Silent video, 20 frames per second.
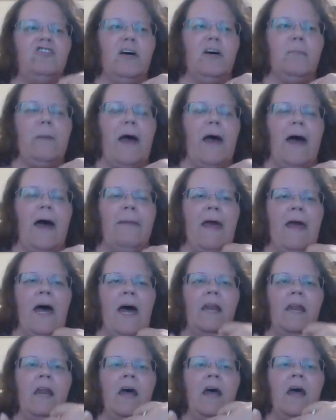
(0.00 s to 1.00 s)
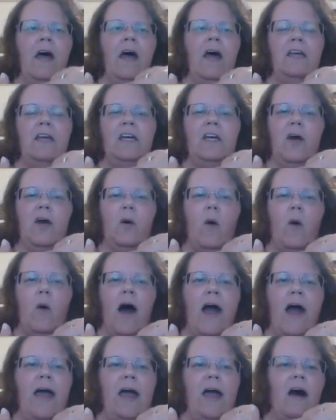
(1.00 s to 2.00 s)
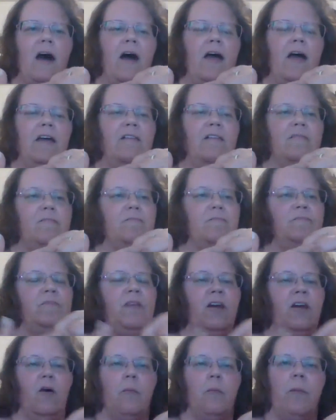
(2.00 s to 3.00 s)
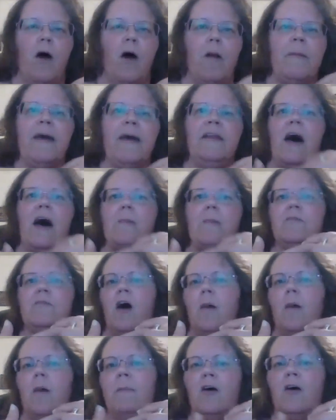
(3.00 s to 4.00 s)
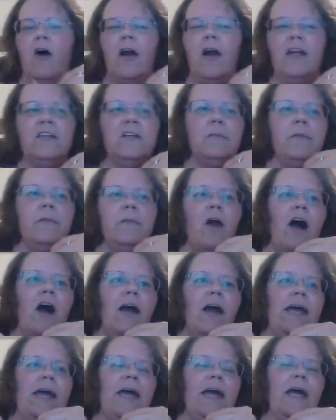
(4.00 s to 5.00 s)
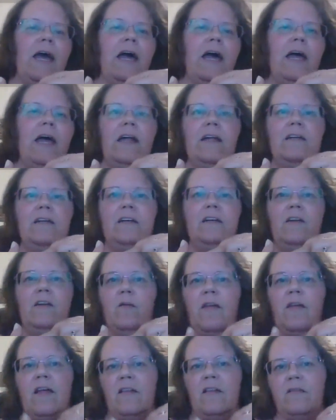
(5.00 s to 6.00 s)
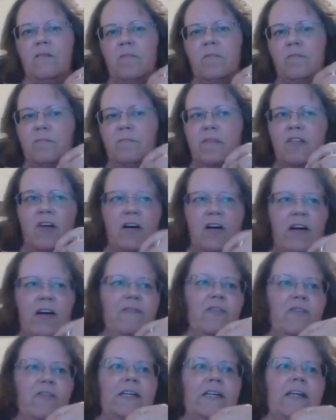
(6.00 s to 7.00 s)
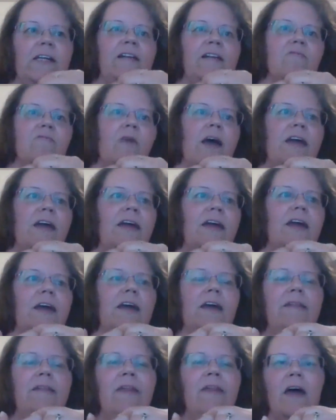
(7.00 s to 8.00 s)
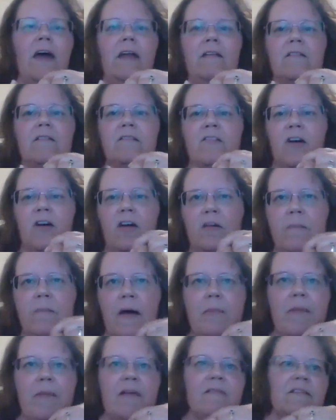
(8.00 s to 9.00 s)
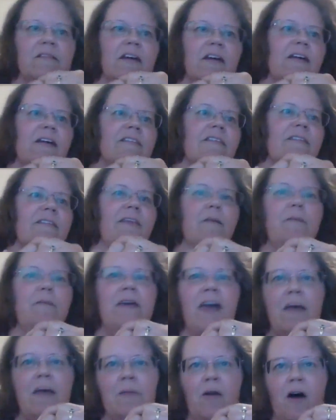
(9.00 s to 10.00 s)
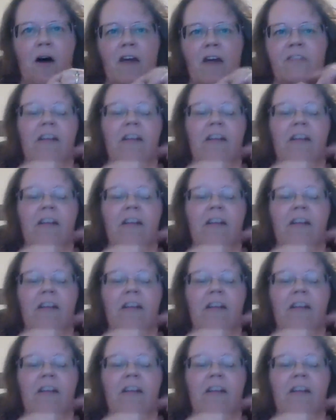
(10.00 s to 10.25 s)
And then, I bought my laptop and got into blogging and, then started freelance writing and then started my business and then became an author.